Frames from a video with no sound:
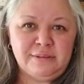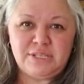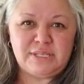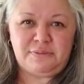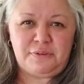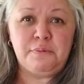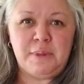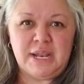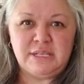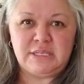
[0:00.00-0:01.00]
just a few
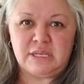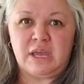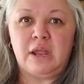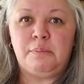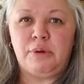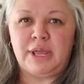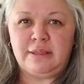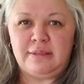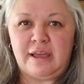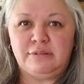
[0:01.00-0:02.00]
minutes to kind of bring
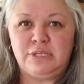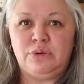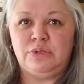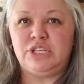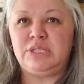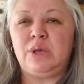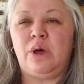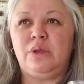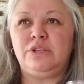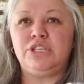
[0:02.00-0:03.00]
it down to just
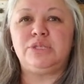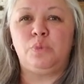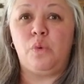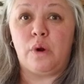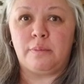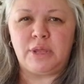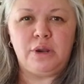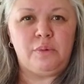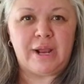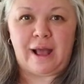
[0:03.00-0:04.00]
just warm you
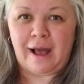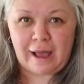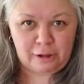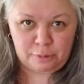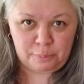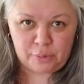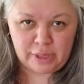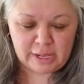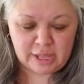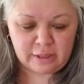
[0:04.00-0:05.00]
don't want it hot or
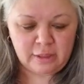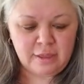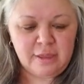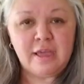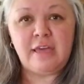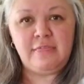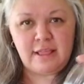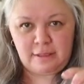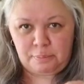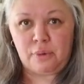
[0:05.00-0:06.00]
boiling and
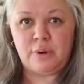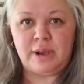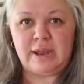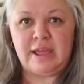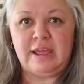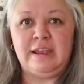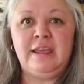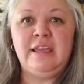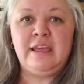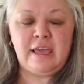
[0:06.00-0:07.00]
then I poured it in
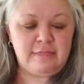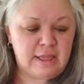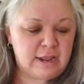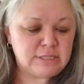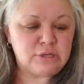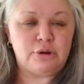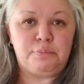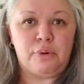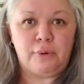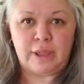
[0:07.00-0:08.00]
and then I started
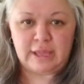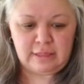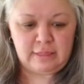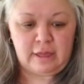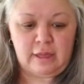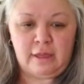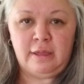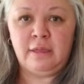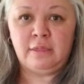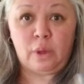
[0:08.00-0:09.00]
pouring in the
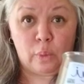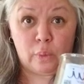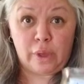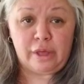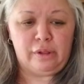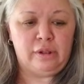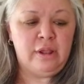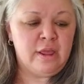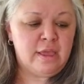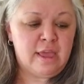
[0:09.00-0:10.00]
the oil
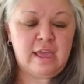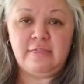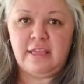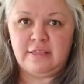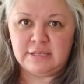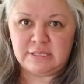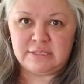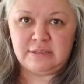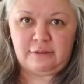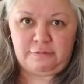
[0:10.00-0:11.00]
and then the,
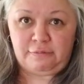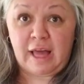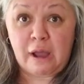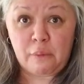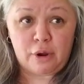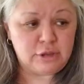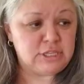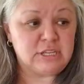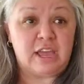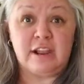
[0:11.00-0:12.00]
the flour
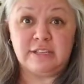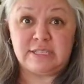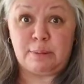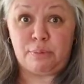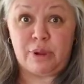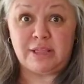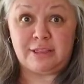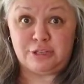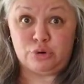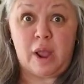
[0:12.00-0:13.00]
to kind of separate
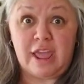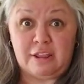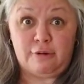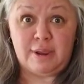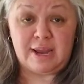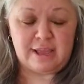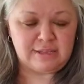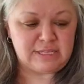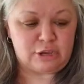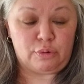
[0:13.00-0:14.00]
the dry
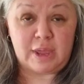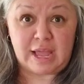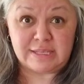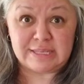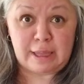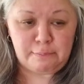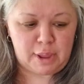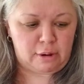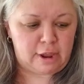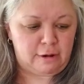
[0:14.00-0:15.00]
ingredients. It creates that
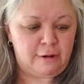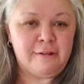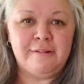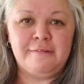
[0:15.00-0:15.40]
barrier.